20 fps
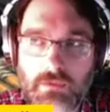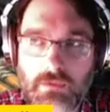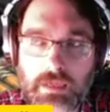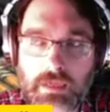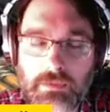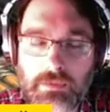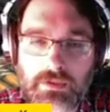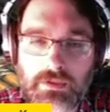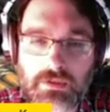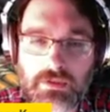
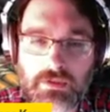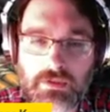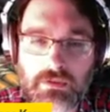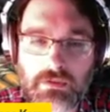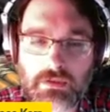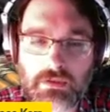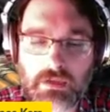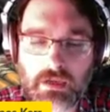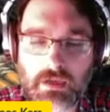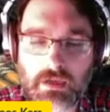people to
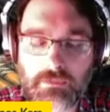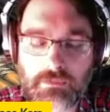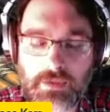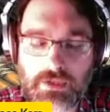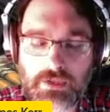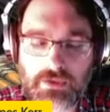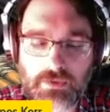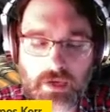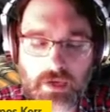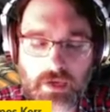uh, be
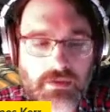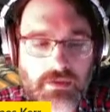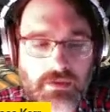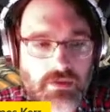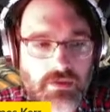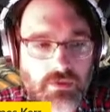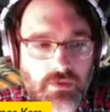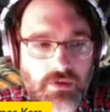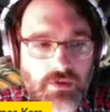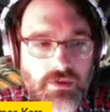directed
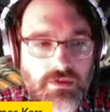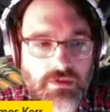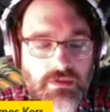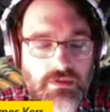towards